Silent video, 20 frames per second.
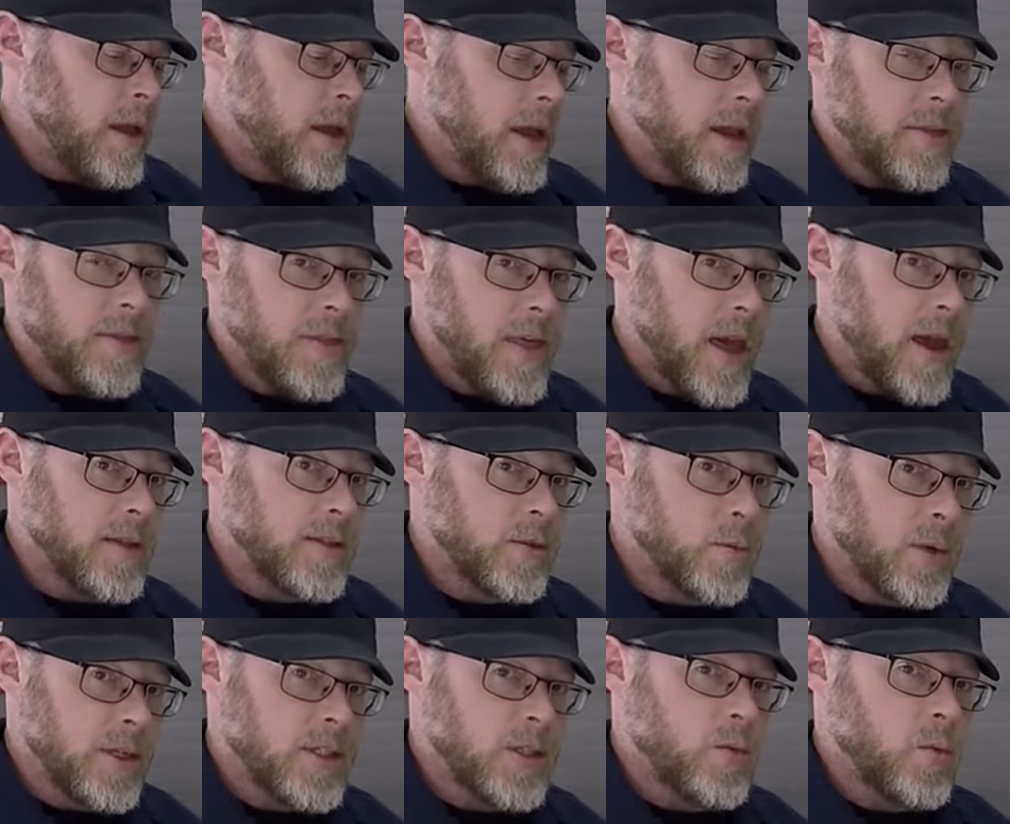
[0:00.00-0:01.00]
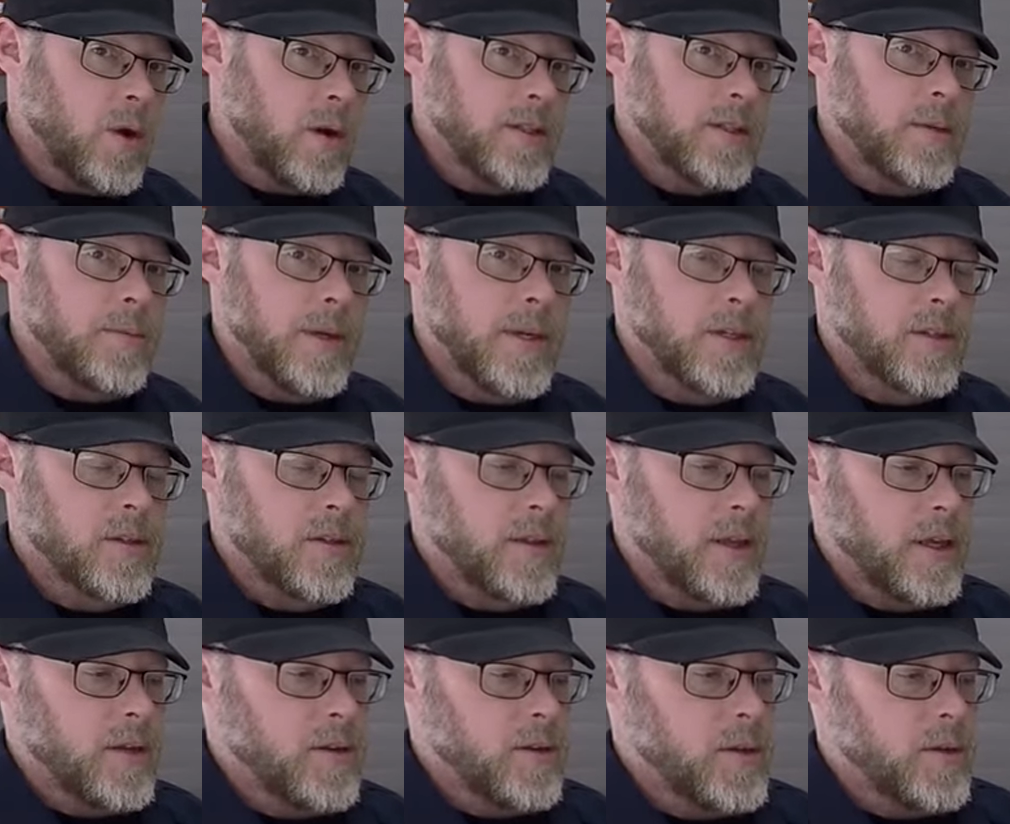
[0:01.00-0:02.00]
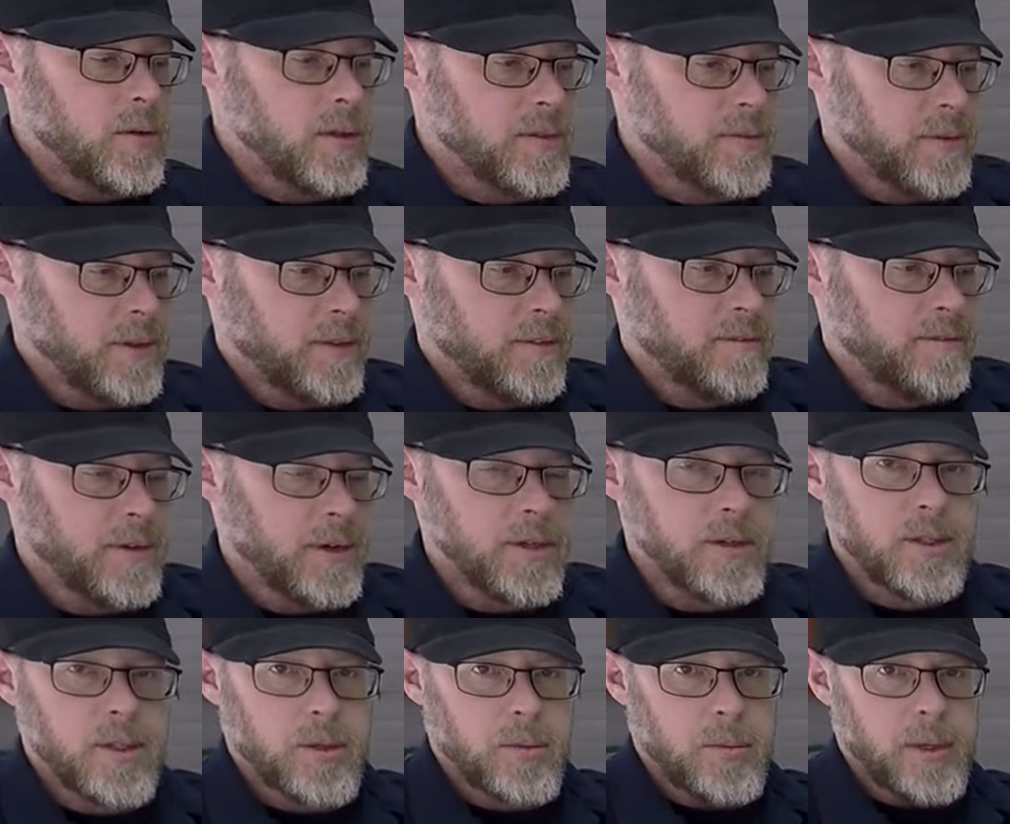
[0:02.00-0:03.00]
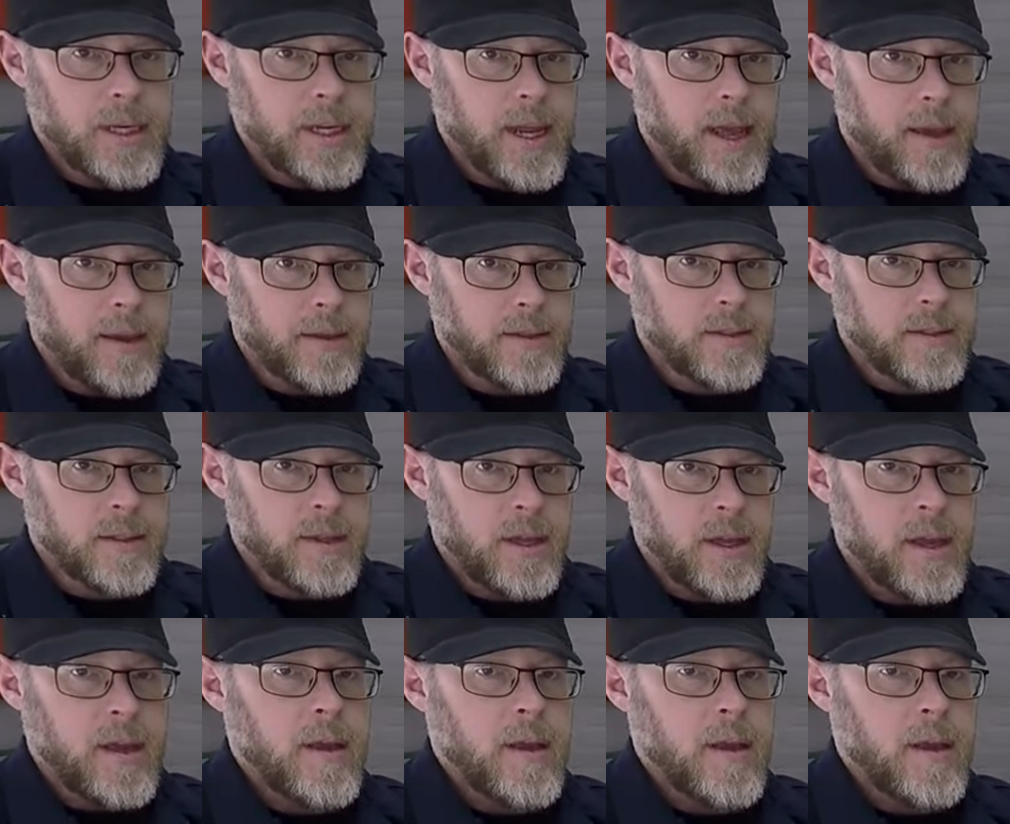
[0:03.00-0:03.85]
And that's what you want to make sure that you do is for the first three days,